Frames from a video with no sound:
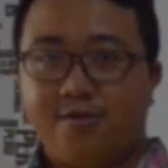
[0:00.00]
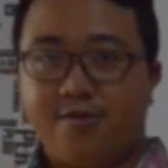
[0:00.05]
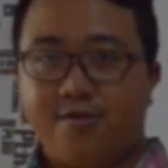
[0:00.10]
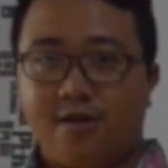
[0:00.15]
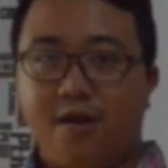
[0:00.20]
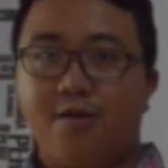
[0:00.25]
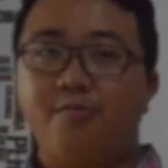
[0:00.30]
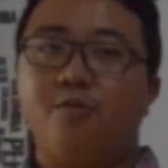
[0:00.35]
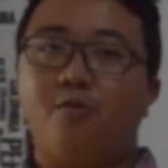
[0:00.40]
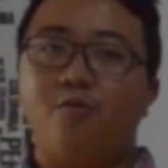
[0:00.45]

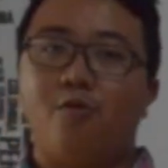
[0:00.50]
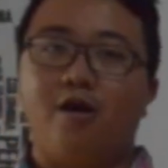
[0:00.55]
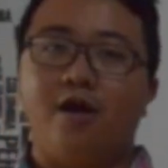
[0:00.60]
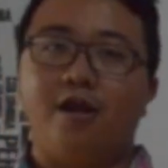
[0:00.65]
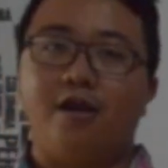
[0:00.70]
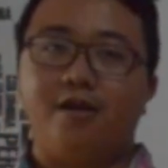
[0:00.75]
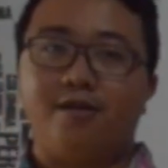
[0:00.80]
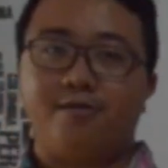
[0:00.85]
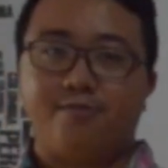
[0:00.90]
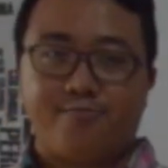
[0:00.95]
Number
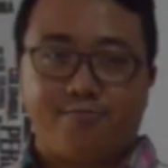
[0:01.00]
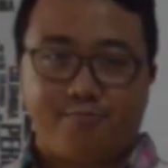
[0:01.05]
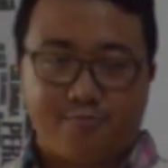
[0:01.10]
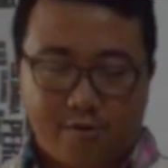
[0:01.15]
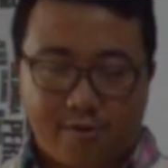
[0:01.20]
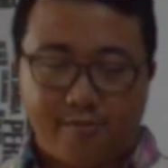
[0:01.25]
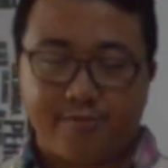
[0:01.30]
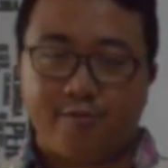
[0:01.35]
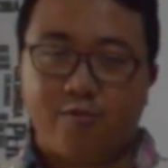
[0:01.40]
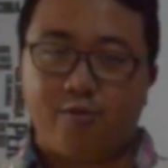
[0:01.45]
one,
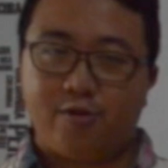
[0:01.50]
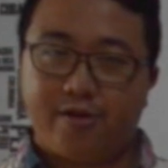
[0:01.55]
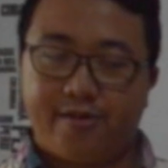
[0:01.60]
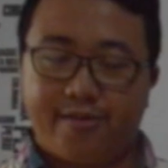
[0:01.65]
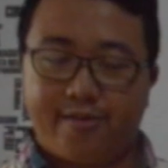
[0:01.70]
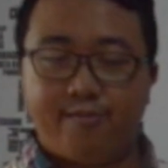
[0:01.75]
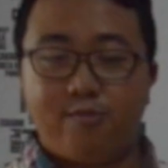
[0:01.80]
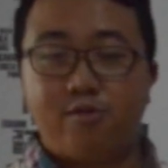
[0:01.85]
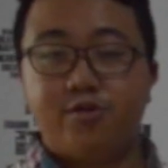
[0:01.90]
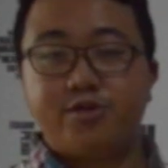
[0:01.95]
probably one of
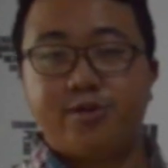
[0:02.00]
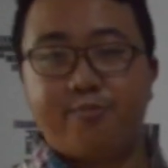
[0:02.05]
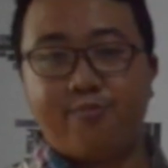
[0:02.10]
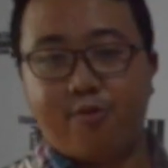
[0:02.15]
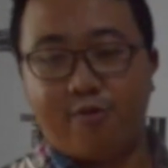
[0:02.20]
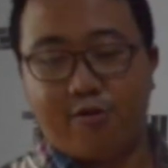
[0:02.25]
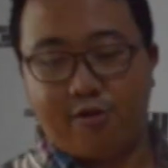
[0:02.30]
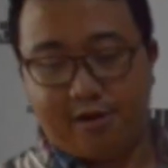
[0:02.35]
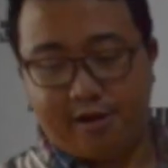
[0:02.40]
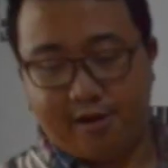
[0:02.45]
the most
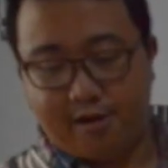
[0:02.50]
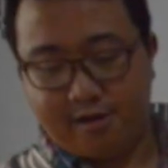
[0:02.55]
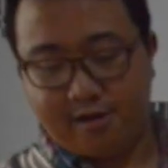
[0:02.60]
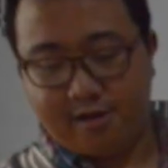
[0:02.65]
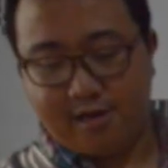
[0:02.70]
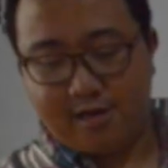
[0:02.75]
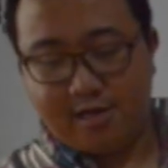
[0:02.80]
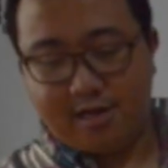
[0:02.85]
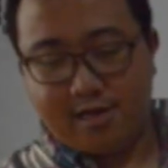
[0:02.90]
important,